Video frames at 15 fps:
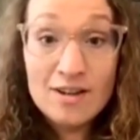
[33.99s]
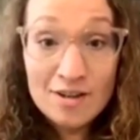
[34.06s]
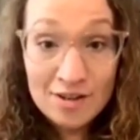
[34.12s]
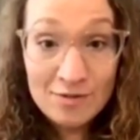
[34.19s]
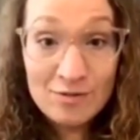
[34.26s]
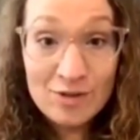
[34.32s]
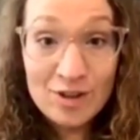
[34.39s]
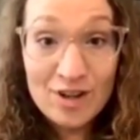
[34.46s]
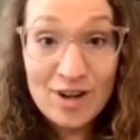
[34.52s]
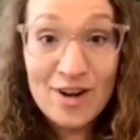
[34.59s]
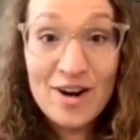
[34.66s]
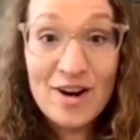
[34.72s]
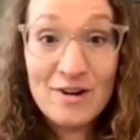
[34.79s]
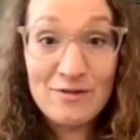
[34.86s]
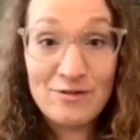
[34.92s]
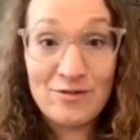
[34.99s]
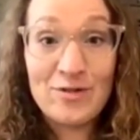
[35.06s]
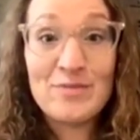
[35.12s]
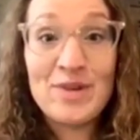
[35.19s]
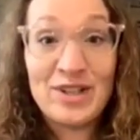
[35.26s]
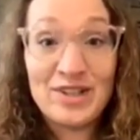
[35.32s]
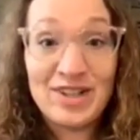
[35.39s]
if you're
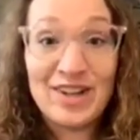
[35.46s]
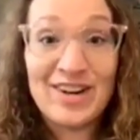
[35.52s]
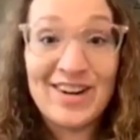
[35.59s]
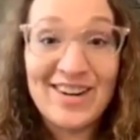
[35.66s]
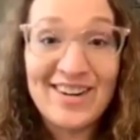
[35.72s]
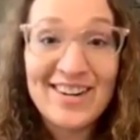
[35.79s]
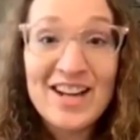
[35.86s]
unfamiliar.